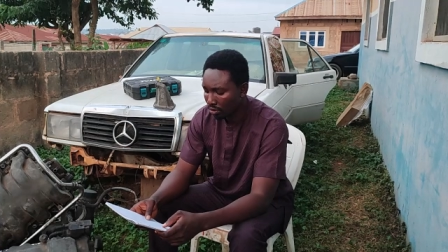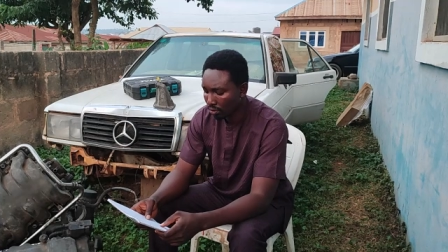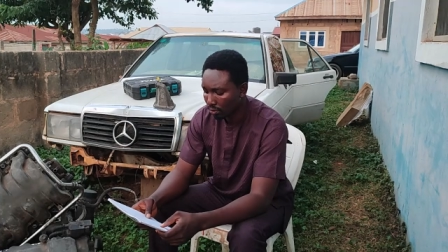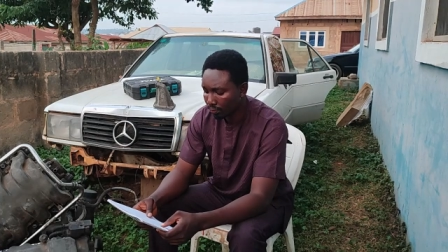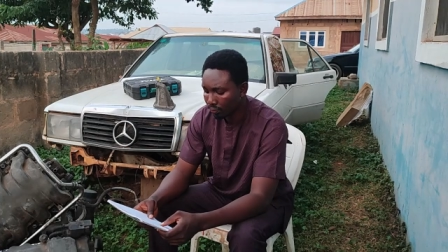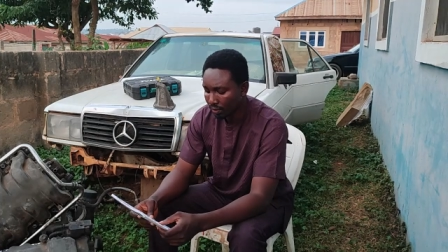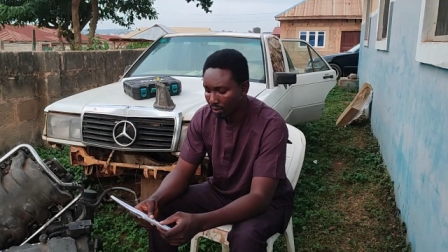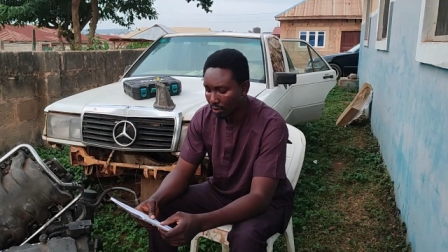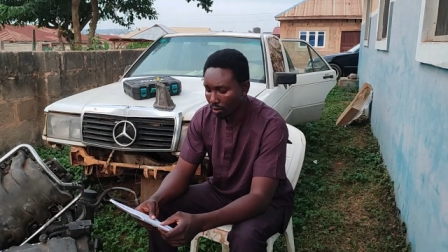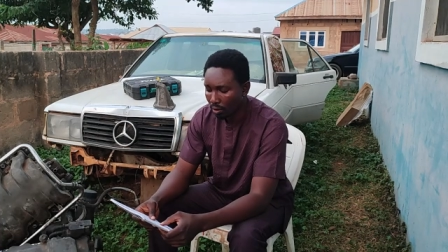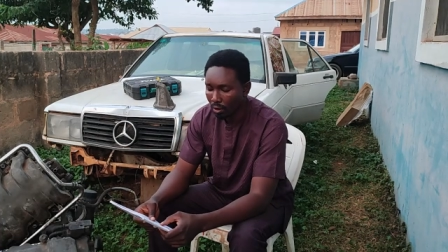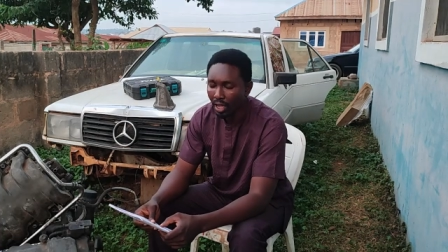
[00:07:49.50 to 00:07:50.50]
so
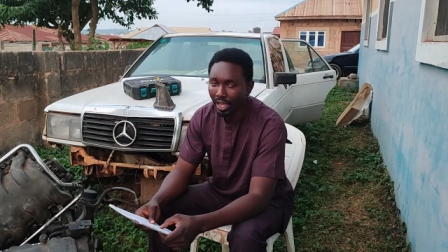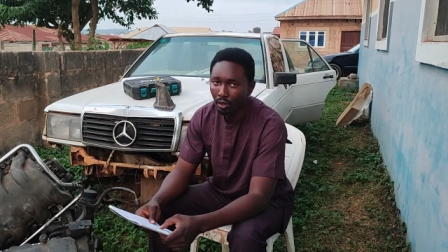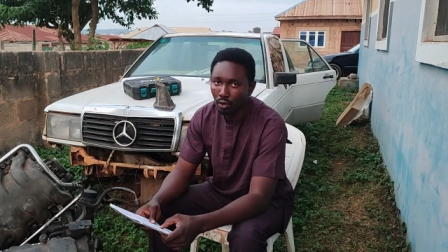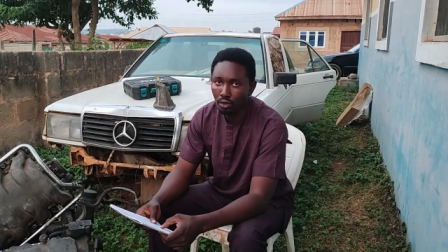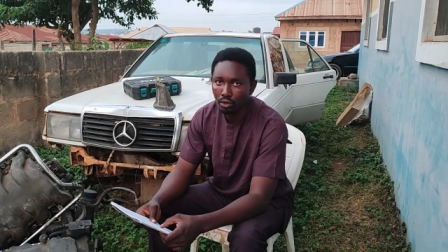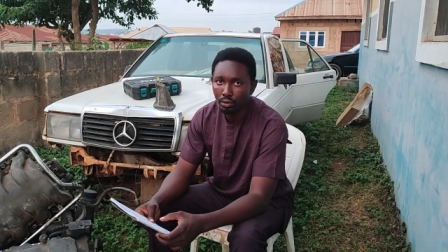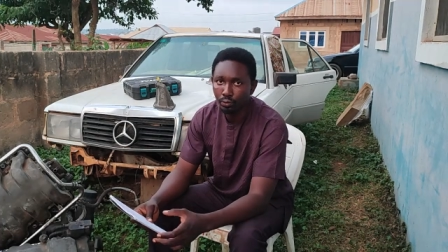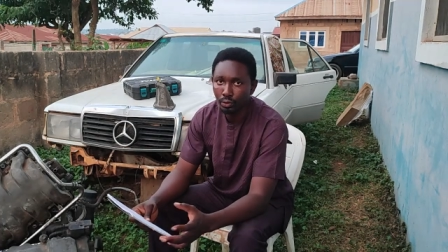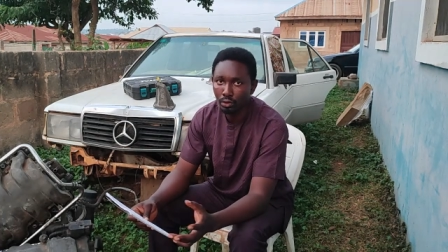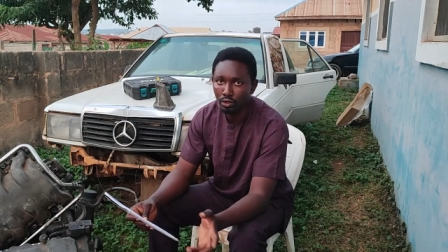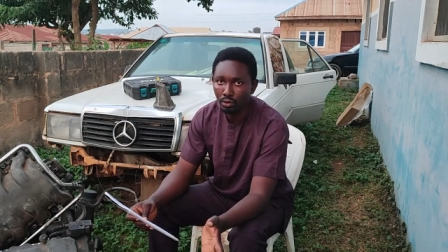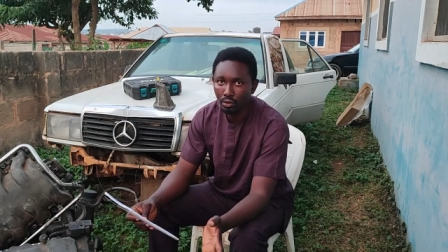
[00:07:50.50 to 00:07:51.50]
or I go to the
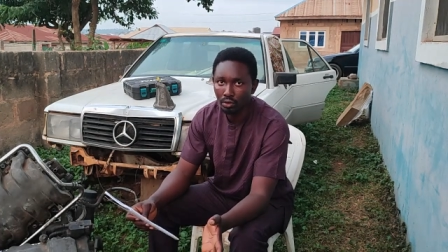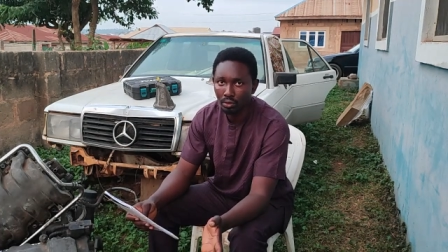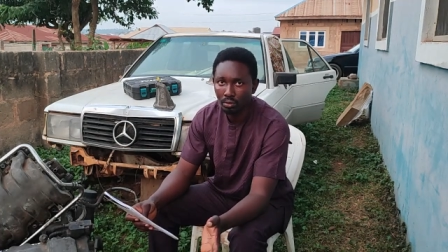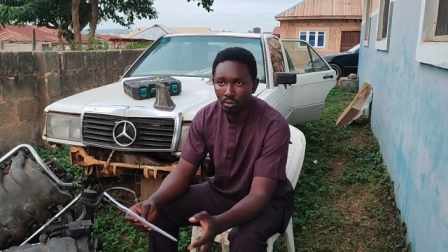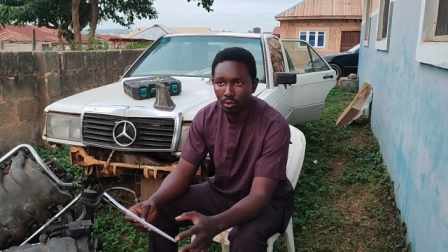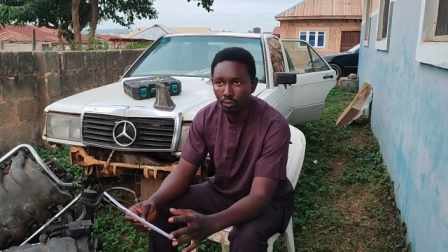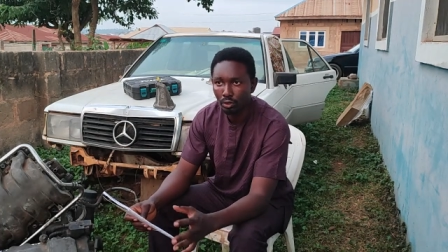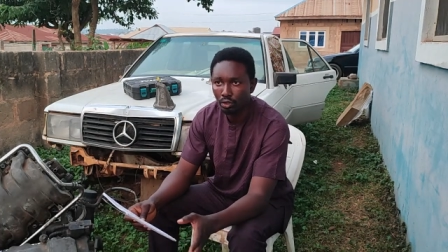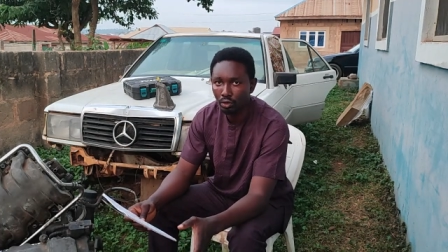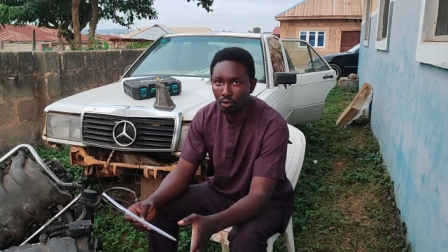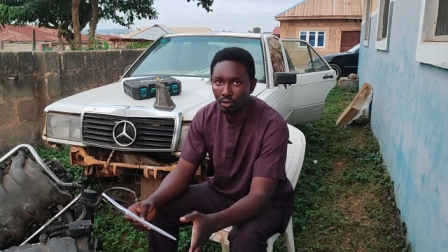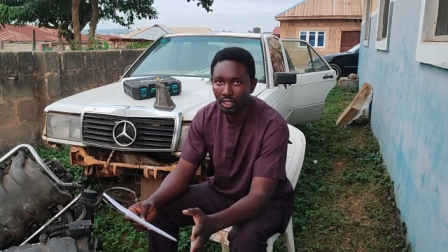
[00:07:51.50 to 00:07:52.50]
Proteus the
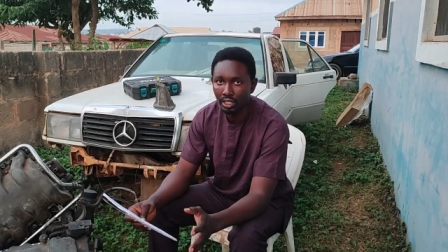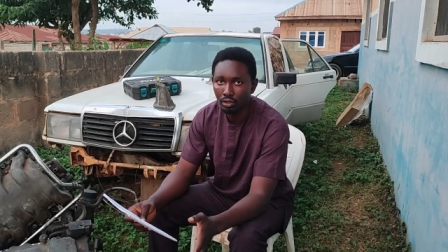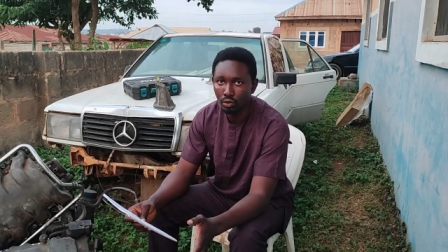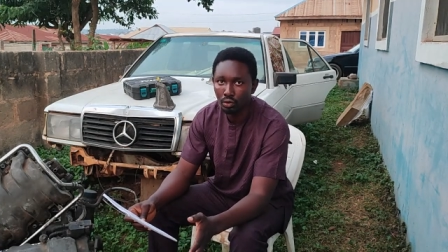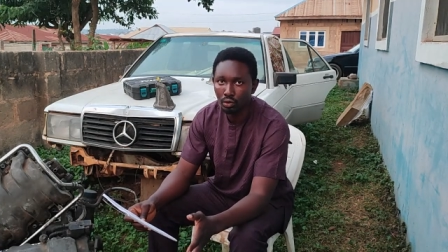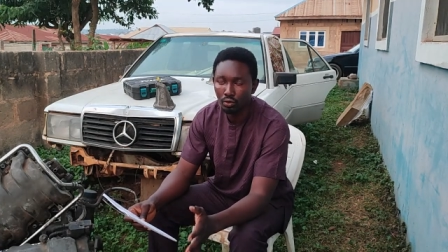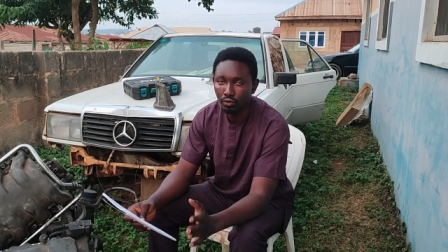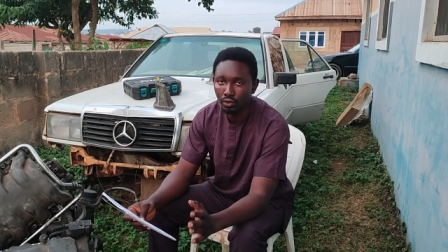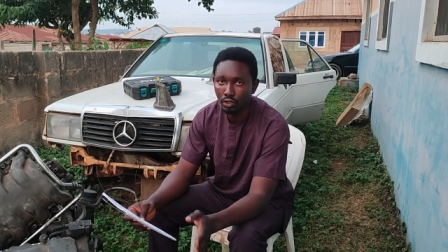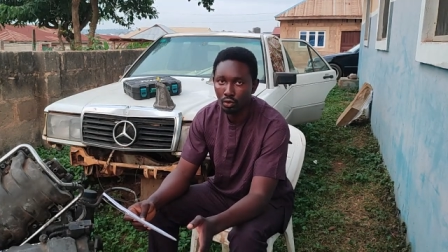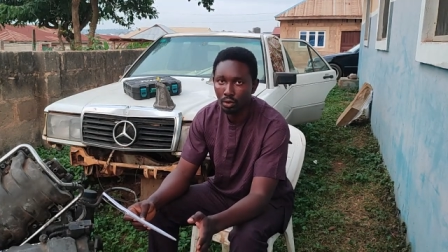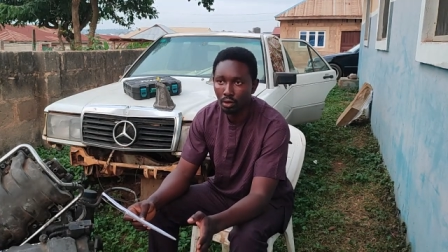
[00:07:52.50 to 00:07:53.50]
Proteus can do
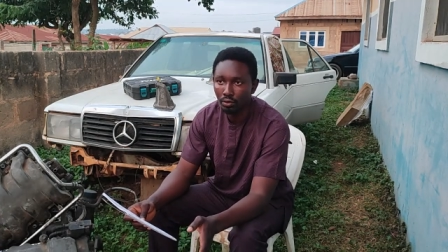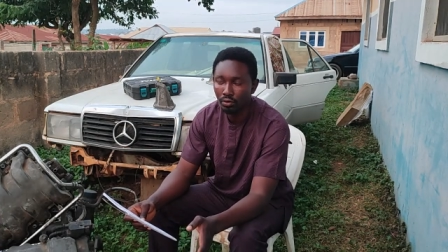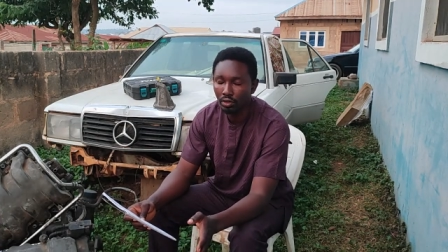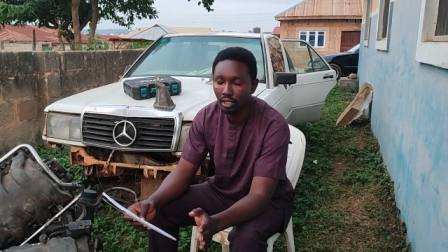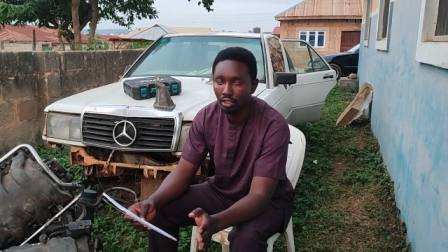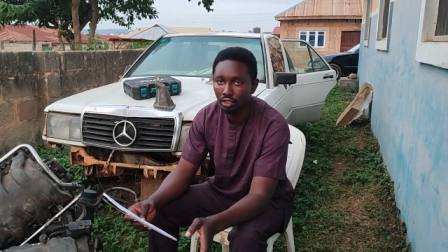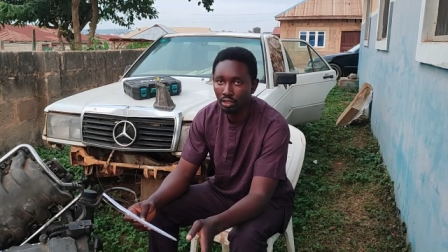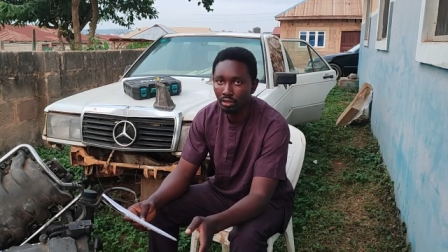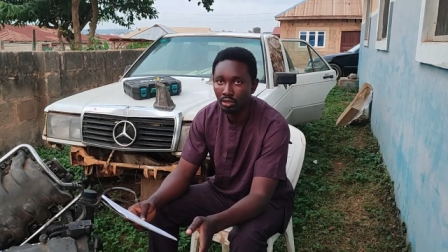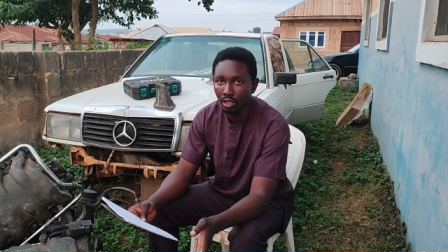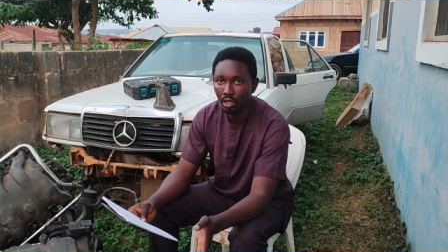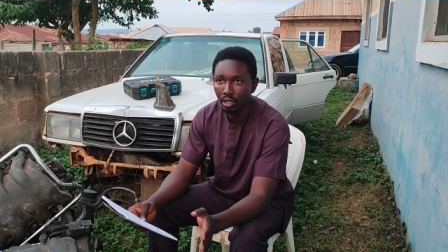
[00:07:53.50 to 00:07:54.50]
V12 engine